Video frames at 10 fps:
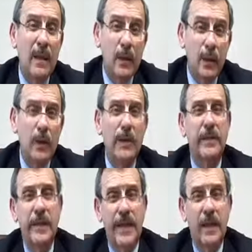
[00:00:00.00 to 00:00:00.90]
and
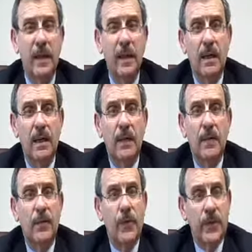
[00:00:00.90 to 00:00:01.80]
look there
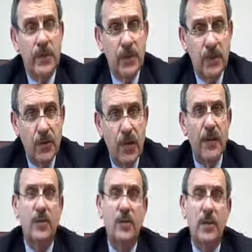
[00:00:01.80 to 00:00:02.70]
for the
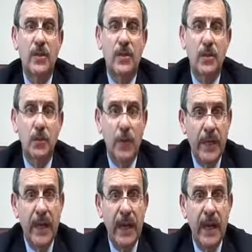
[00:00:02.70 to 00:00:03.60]
suggestions
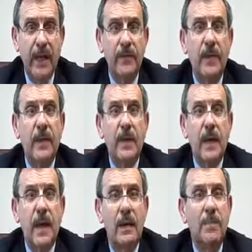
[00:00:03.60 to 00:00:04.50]
we have
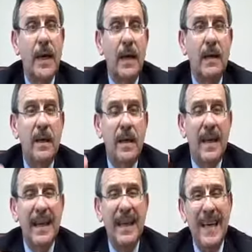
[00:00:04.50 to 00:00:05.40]
about
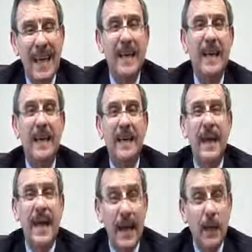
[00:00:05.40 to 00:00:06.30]

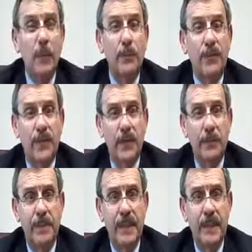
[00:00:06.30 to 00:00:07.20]
getting help
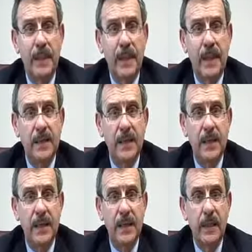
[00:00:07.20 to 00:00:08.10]
for the
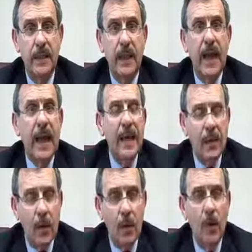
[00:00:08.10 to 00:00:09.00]
PTSD
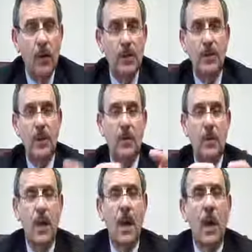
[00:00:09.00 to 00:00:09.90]
and
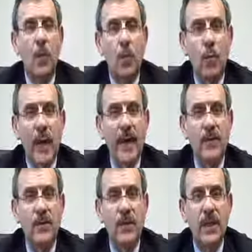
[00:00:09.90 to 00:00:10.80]
also
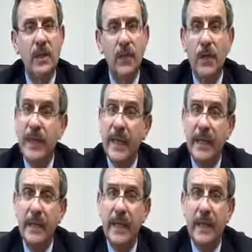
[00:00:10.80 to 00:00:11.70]
arranging for
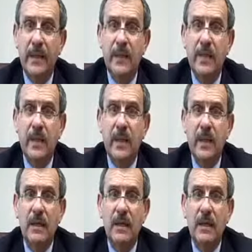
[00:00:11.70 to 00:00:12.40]
techniques